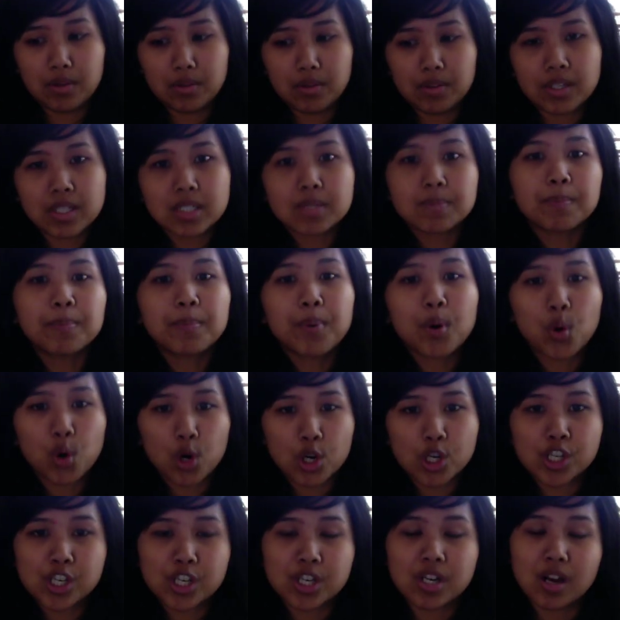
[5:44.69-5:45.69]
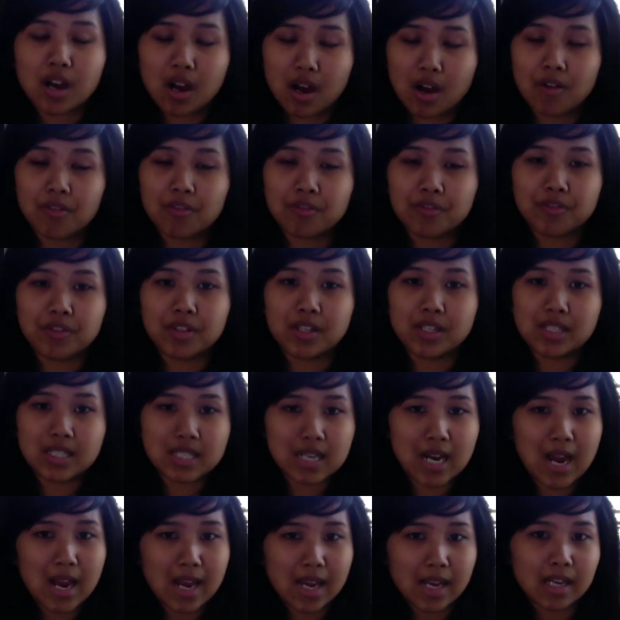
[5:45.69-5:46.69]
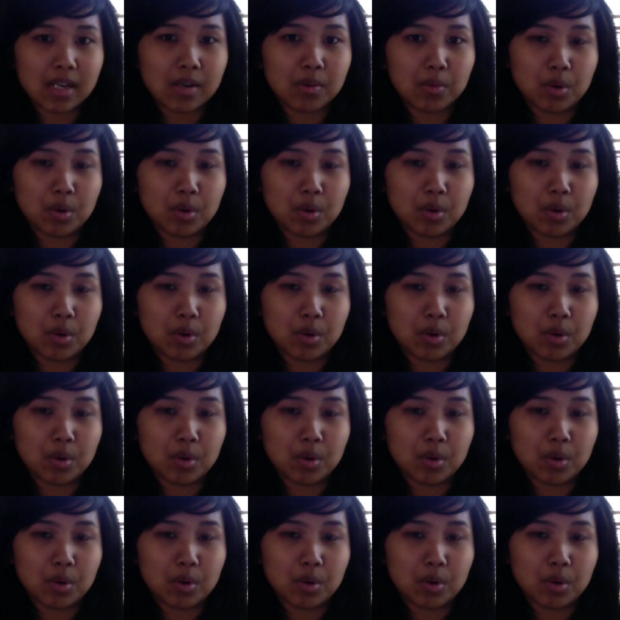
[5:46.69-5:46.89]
this portion of the diet